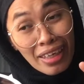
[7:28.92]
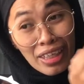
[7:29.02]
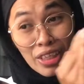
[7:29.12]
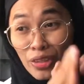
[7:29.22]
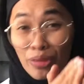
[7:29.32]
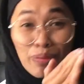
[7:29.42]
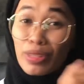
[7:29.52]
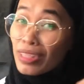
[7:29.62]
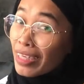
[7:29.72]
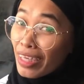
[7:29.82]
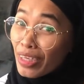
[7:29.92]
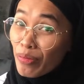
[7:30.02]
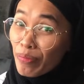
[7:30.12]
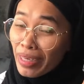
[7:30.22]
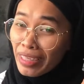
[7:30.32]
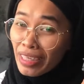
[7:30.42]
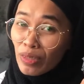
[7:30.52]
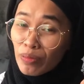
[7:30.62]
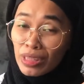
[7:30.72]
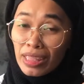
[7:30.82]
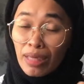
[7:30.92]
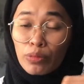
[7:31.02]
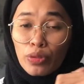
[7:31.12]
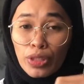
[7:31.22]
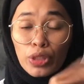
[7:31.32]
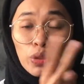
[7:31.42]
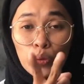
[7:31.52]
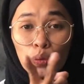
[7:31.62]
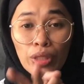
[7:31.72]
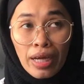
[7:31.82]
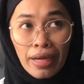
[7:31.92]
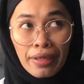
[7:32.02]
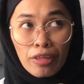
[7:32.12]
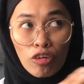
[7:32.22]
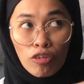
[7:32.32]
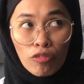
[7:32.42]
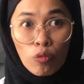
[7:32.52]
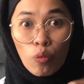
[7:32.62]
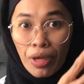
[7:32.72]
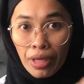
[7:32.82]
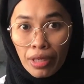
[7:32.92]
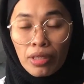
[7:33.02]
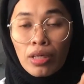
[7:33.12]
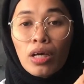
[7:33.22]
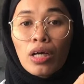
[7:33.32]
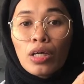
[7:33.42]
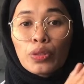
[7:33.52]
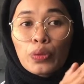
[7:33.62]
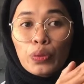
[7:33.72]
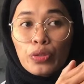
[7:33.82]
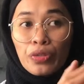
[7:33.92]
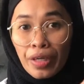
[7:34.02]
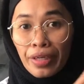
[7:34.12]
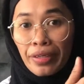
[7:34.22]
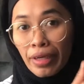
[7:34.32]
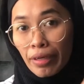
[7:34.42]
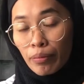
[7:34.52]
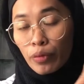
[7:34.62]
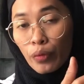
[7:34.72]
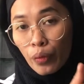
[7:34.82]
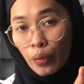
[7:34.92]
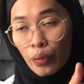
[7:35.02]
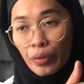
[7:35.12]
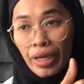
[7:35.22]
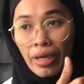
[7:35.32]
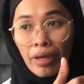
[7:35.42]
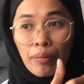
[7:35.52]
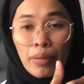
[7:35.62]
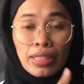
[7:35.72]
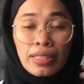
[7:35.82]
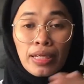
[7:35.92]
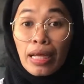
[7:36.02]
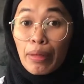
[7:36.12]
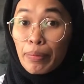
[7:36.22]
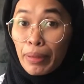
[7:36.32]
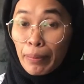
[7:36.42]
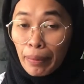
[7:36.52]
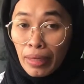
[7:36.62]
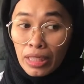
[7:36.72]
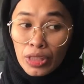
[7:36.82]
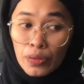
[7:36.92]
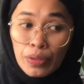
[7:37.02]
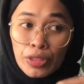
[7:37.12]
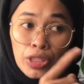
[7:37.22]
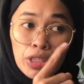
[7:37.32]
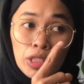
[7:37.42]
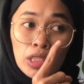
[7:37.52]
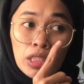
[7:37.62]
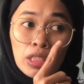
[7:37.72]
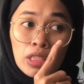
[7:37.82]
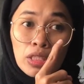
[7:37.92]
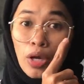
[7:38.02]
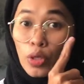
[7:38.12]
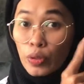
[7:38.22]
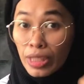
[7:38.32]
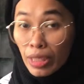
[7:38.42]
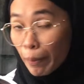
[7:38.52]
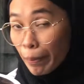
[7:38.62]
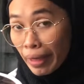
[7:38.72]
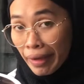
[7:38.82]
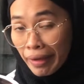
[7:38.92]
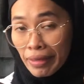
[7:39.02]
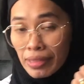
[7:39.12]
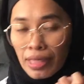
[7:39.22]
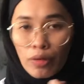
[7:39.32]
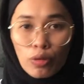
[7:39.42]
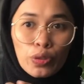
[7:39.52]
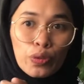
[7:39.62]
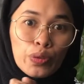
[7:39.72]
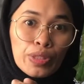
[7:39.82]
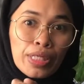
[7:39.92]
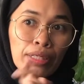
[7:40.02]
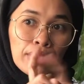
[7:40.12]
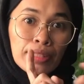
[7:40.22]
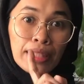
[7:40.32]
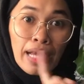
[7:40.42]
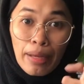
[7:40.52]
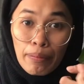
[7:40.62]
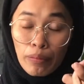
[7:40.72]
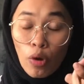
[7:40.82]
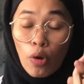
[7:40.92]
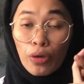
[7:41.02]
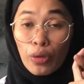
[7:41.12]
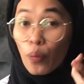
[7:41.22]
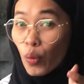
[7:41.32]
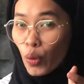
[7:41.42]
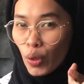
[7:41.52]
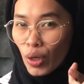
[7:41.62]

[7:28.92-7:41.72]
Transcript: cute Monstera dubaya, which is I'm using 2 kind of way to train them, grow them as a climbing plants, which is using a planks and also using a tap on the wall.